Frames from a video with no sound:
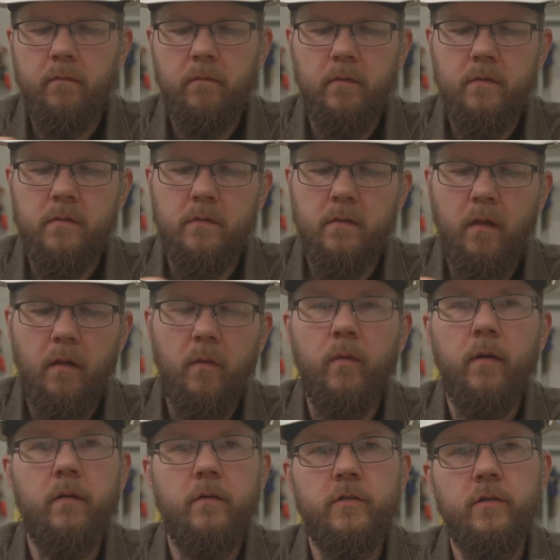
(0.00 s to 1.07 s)
This is all I
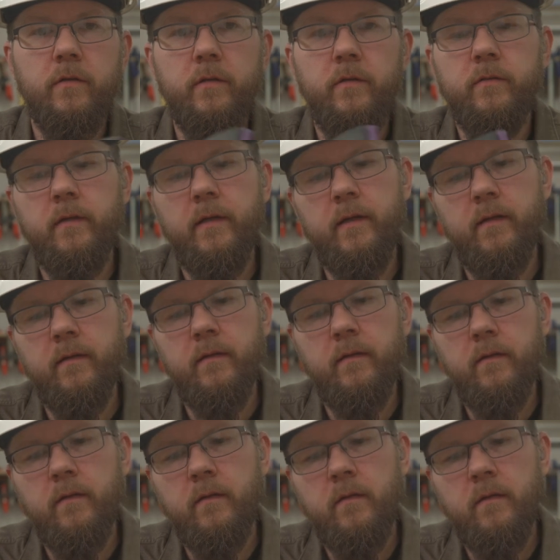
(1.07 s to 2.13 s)
wanted to show you today.
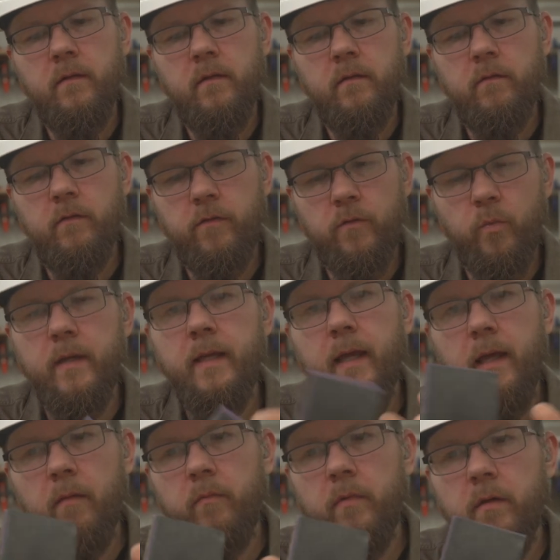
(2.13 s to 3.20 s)
The
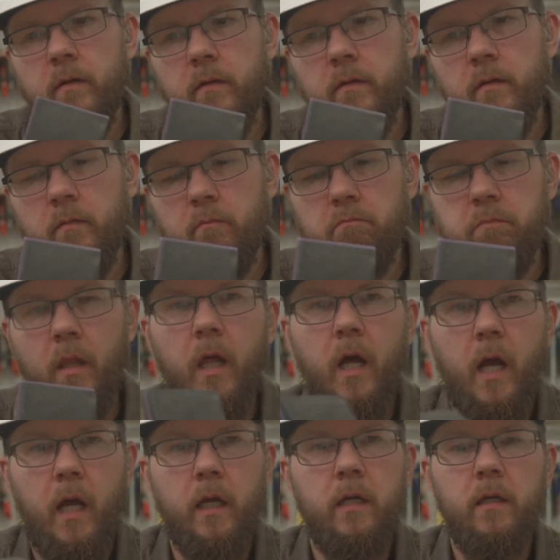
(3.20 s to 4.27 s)
3M
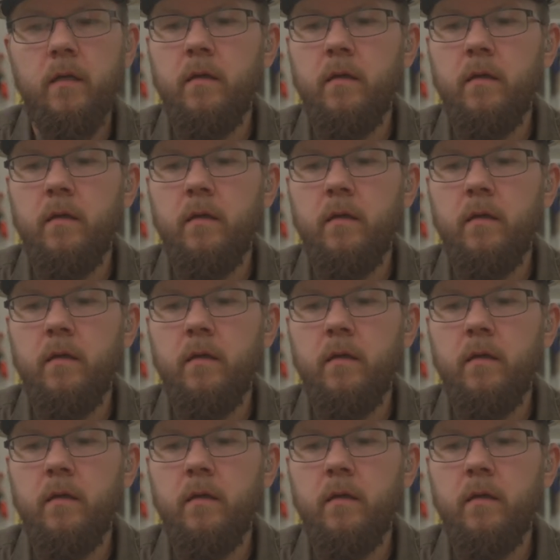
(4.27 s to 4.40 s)
block.